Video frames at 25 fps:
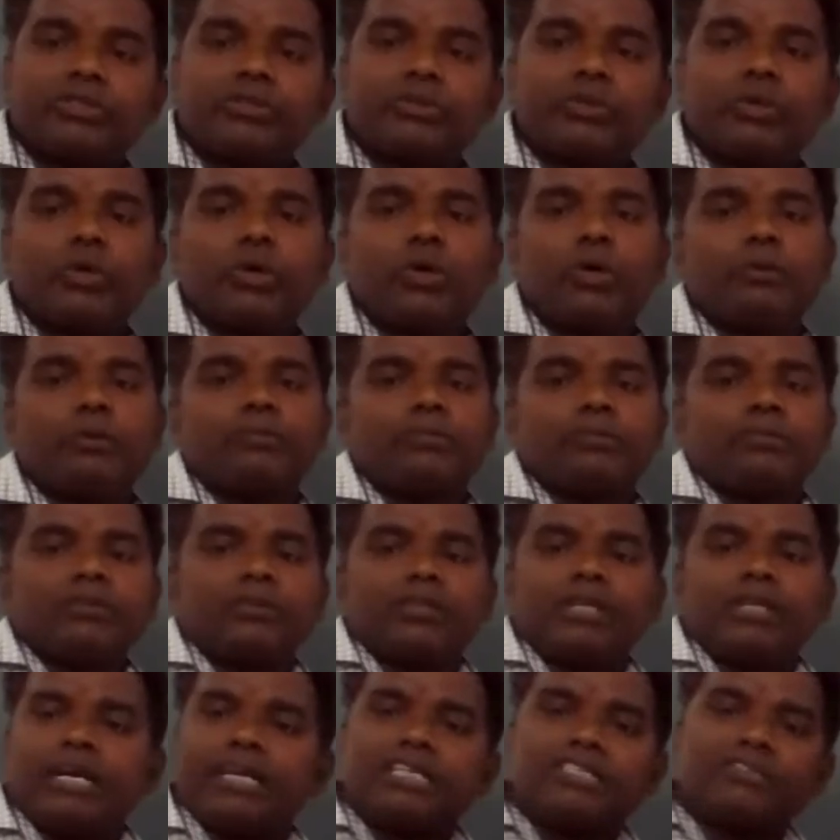
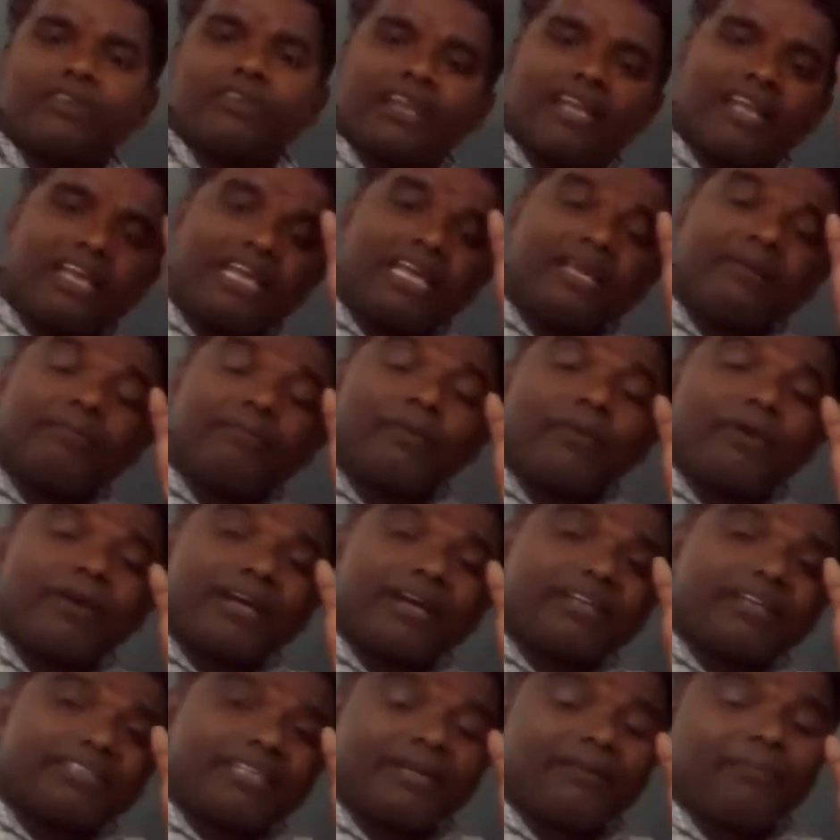So that is very
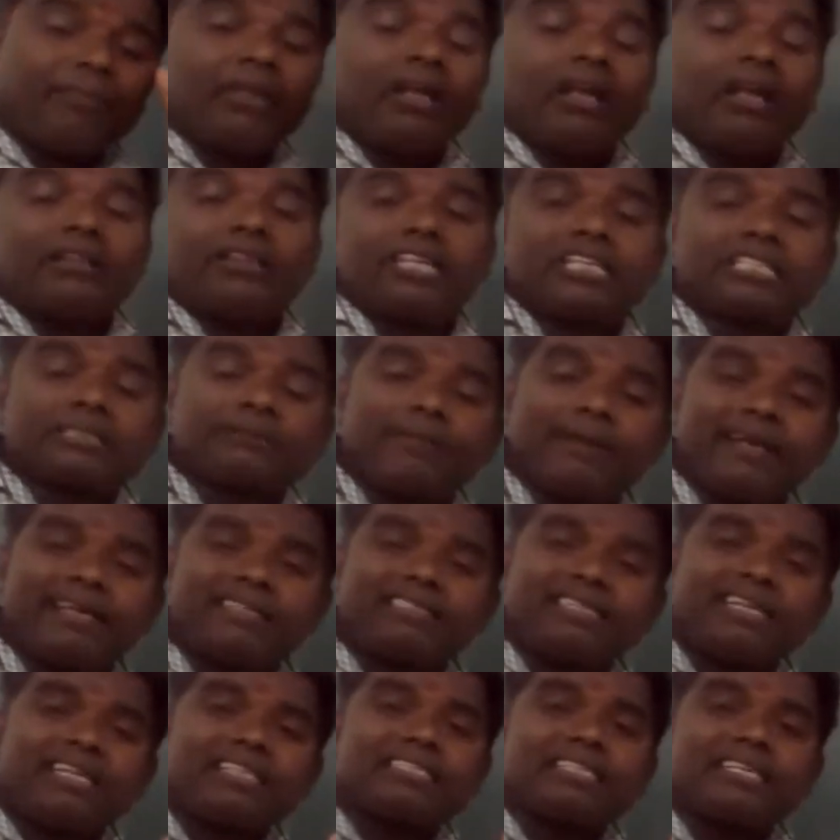important thing. The
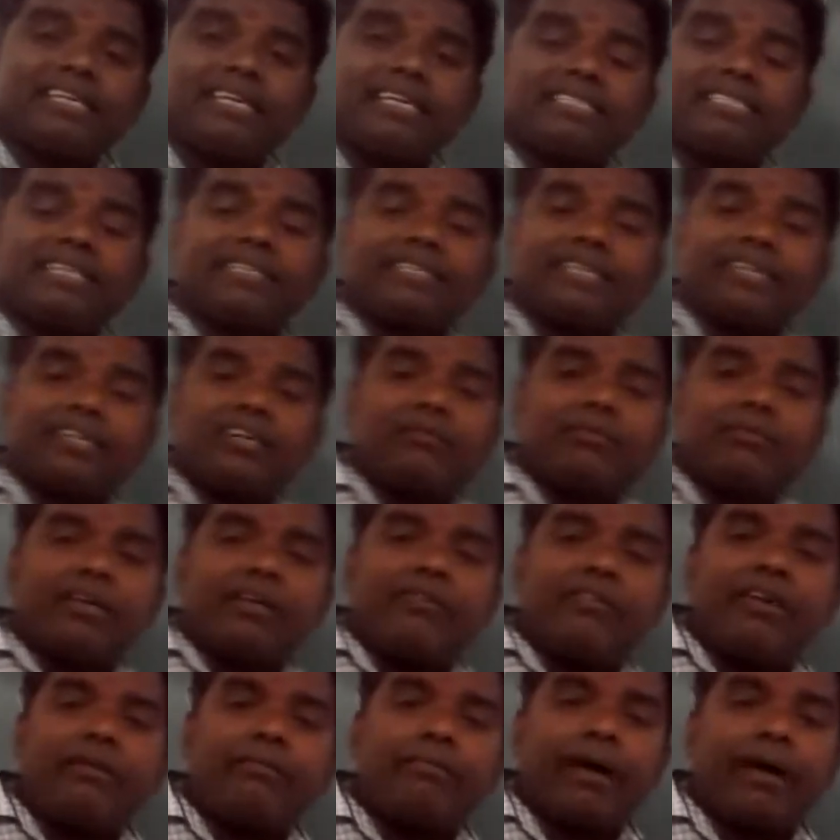species is a term
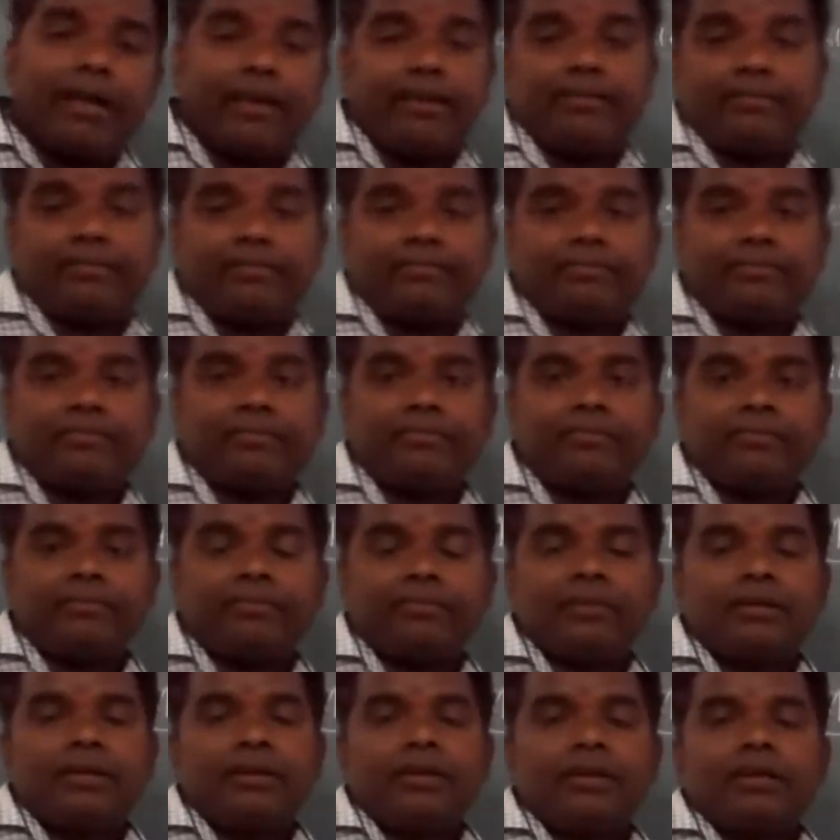given by.
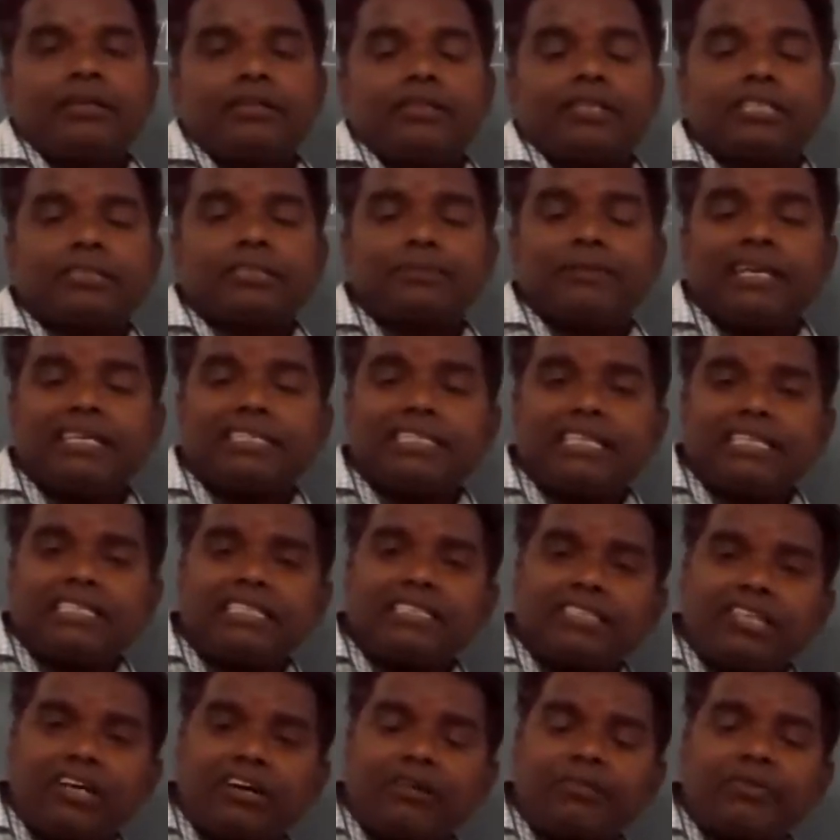The species is
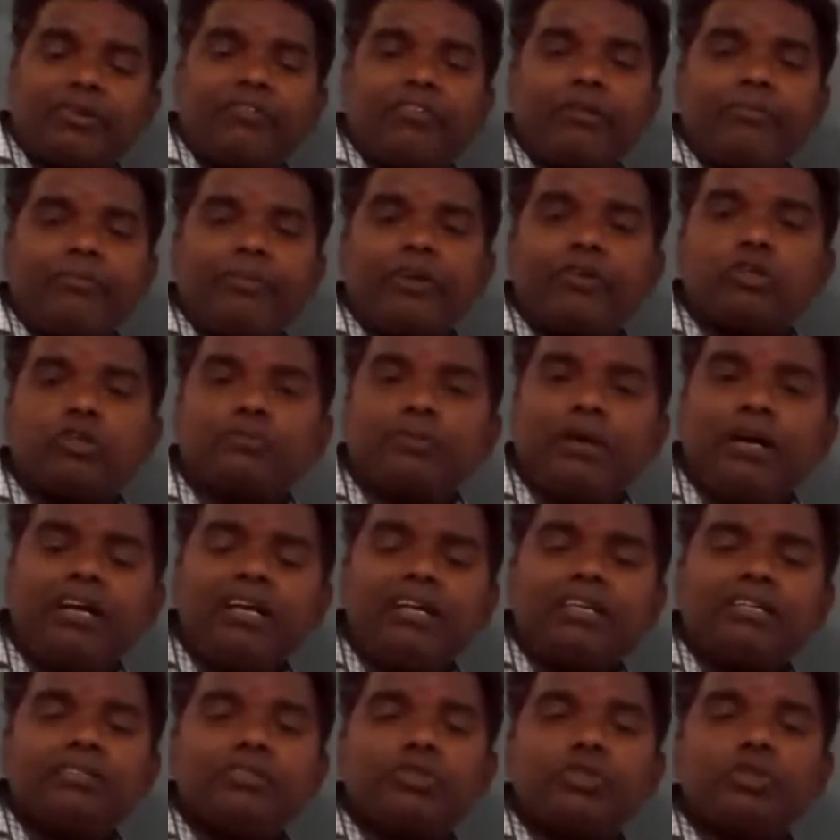a term given by
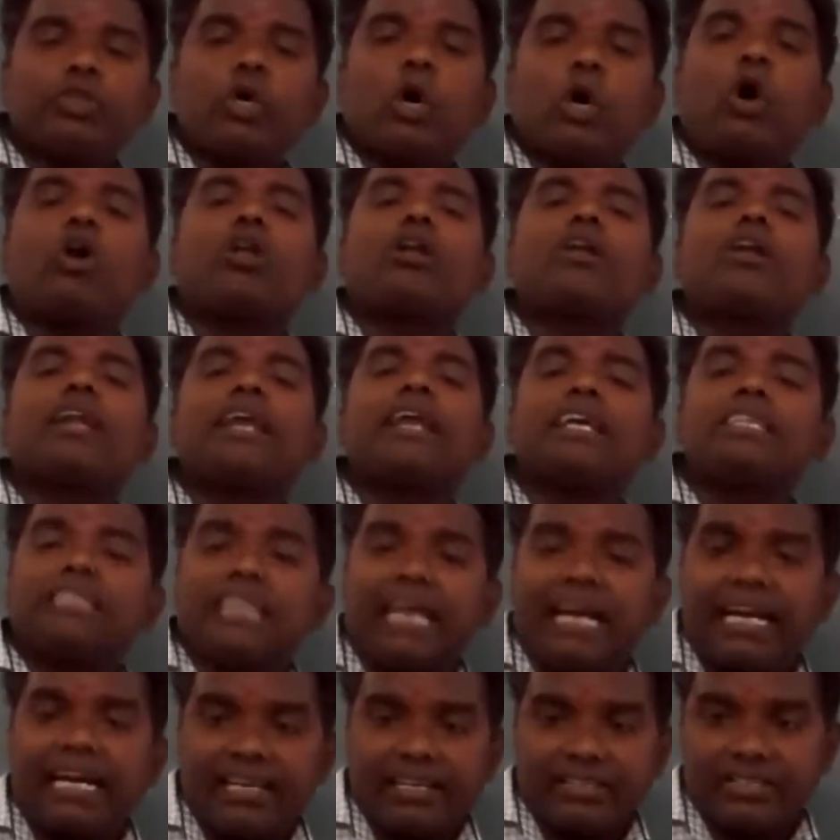Usma, John Ray
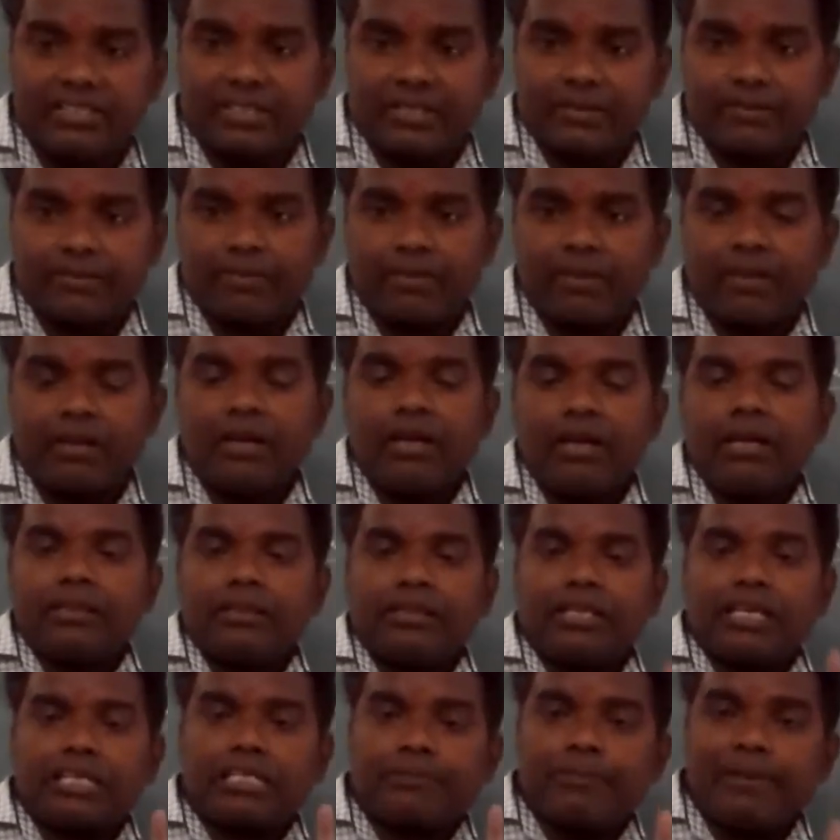scientist.
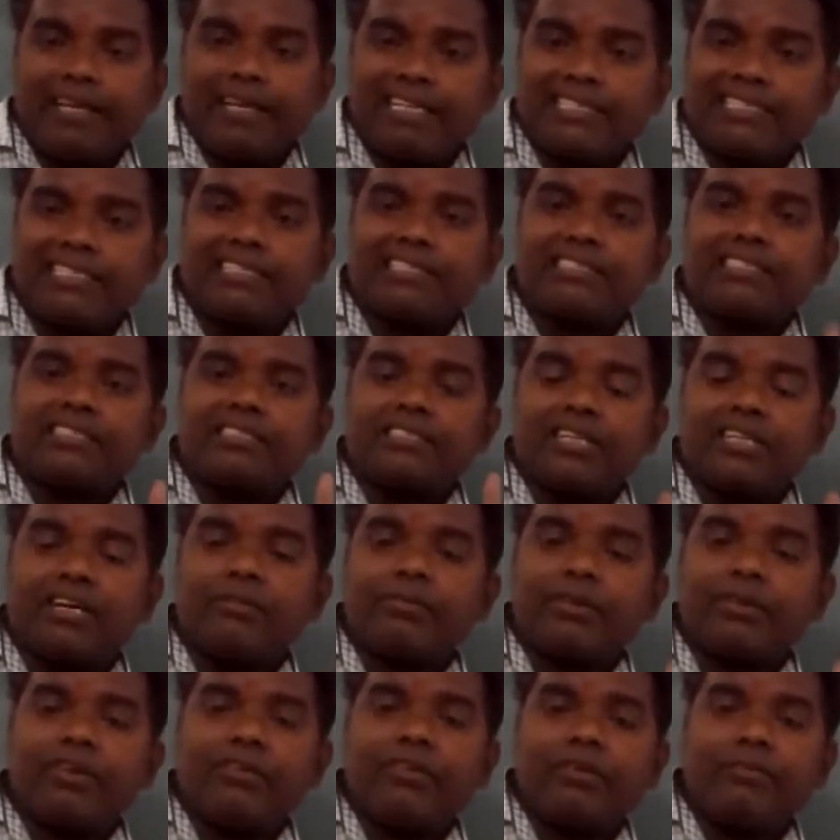The species is a
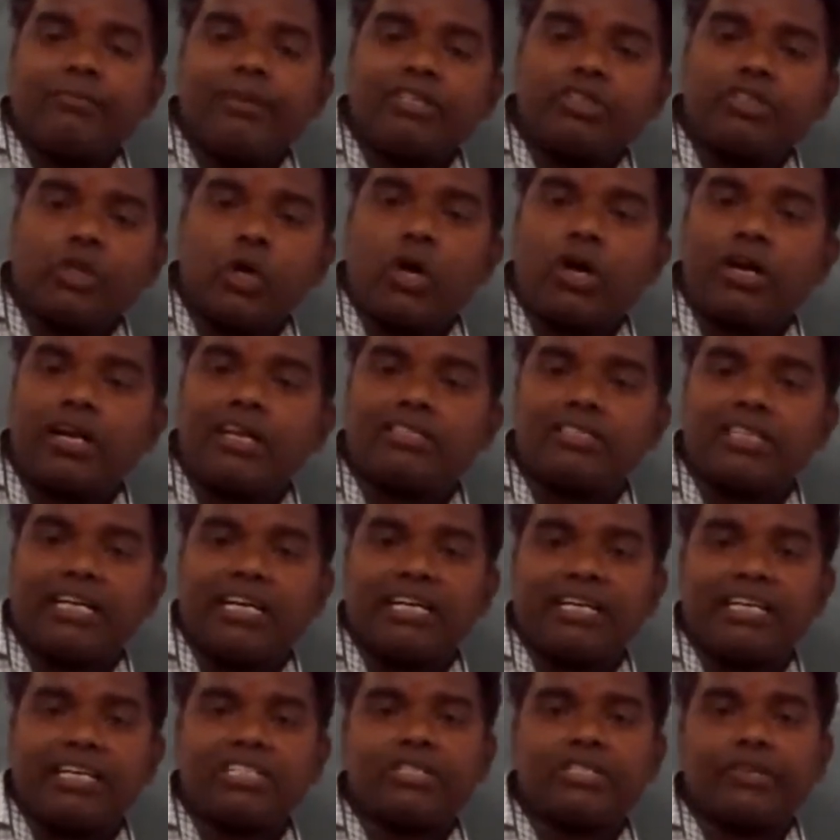term given by John Ray
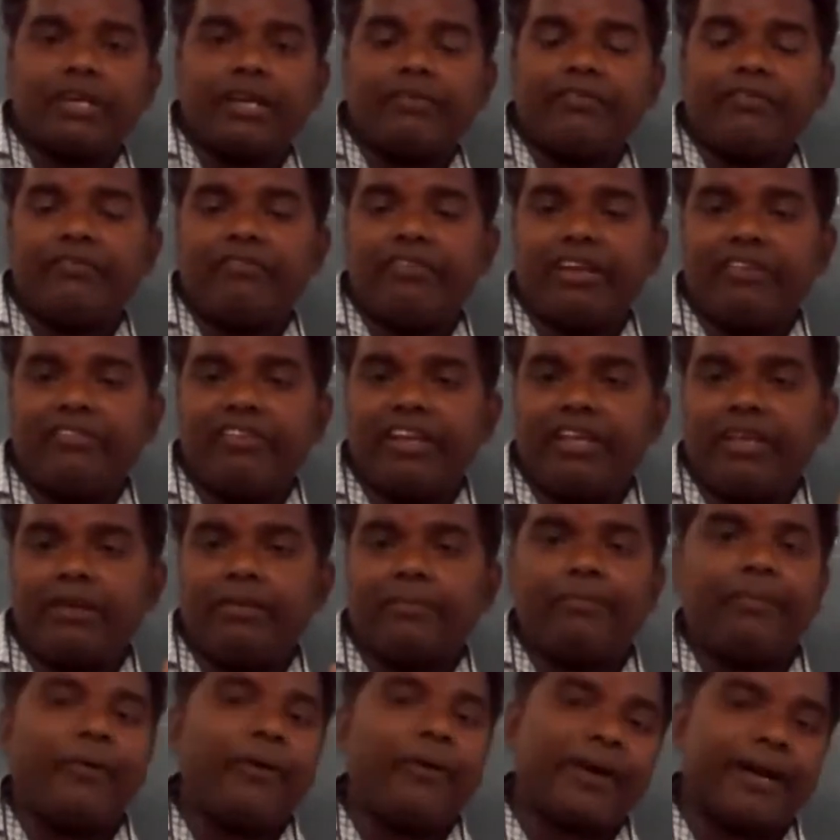scientist. Very
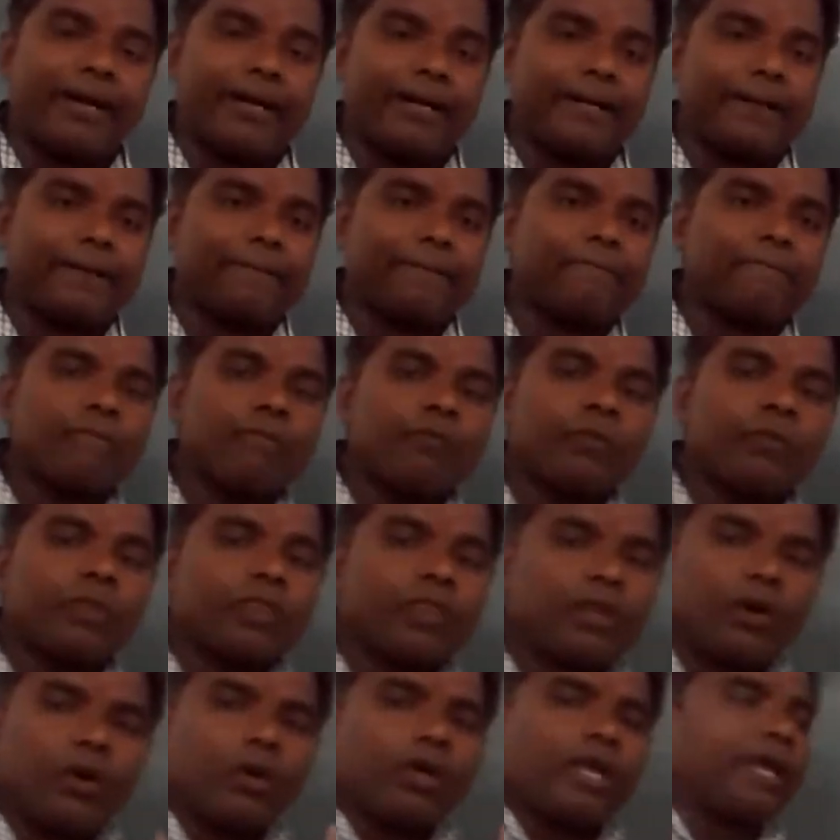important.
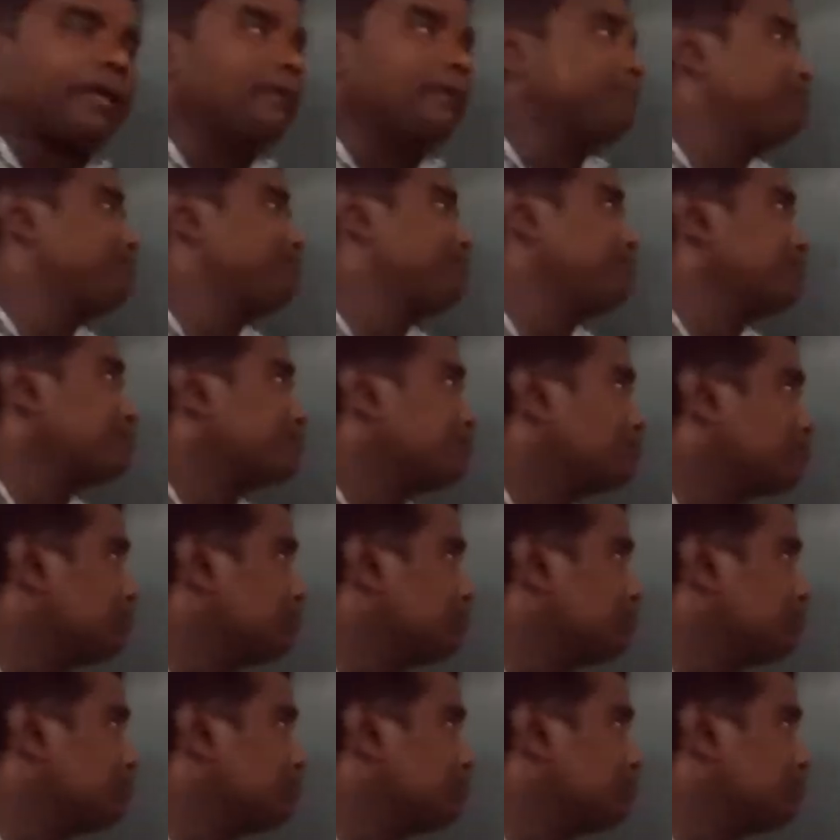Okay.